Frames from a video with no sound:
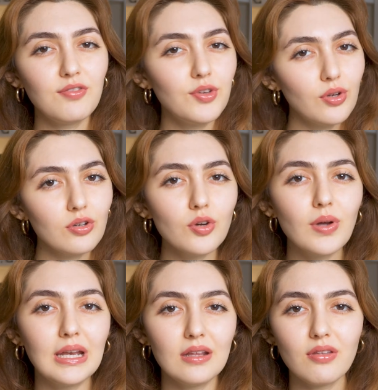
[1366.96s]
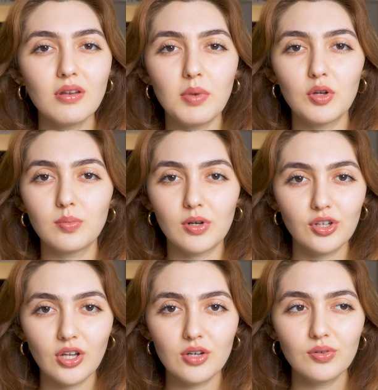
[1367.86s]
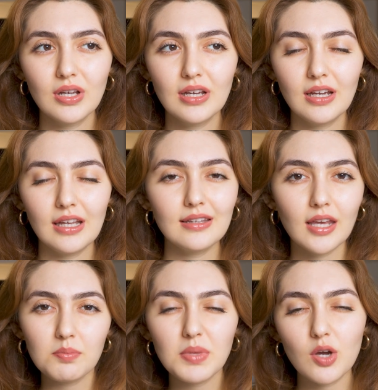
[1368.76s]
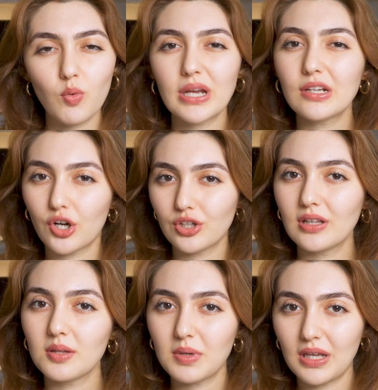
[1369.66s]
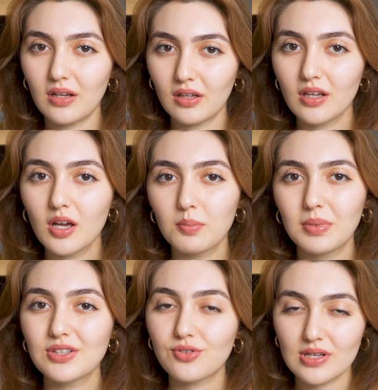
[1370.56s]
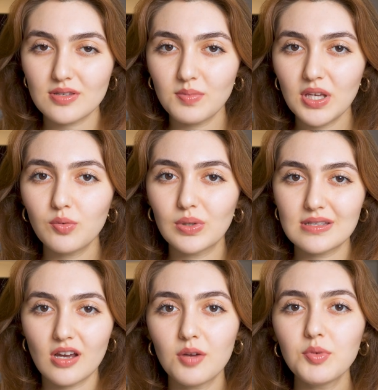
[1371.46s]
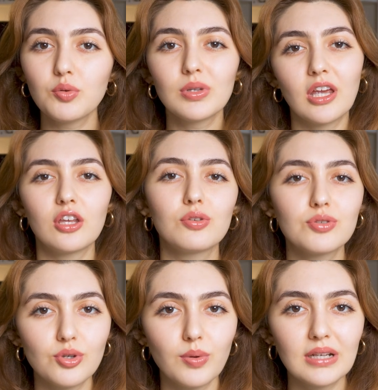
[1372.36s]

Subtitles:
If you don't know anything about Markdown, it can be quite hard at the beginning, but trust me, with time you will get used to